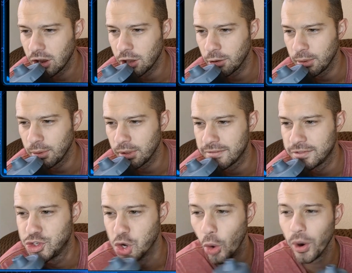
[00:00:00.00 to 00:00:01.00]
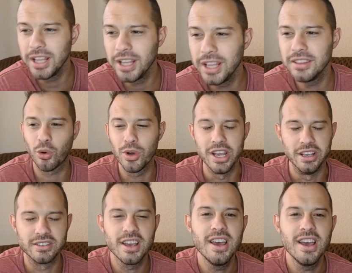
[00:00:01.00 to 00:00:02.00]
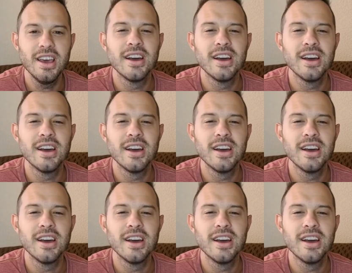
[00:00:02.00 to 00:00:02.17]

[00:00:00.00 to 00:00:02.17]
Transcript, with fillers: You're gonna be live during the squeeze.